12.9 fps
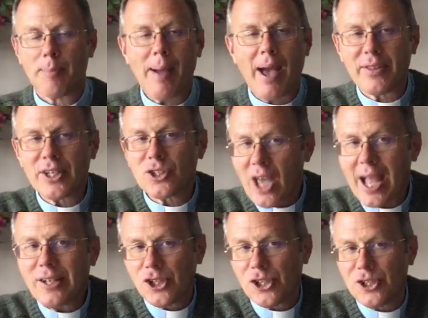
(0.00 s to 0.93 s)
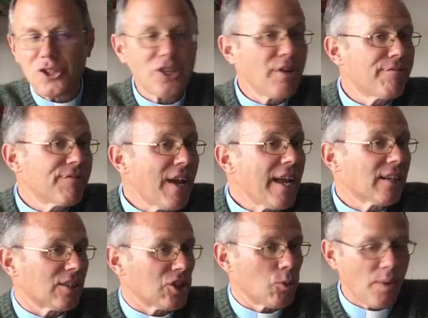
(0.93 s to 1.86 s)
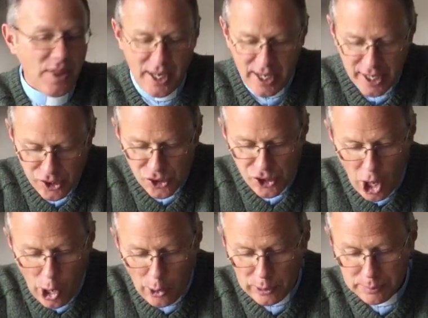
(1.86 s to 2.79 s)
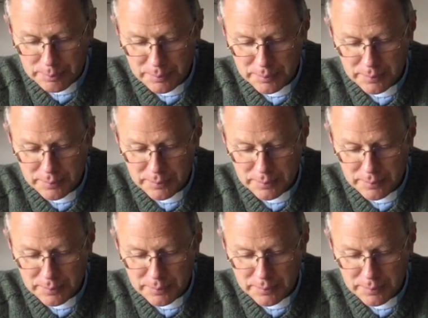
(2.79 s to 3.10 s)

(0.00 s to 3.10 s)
about the tensions he feels within his soul.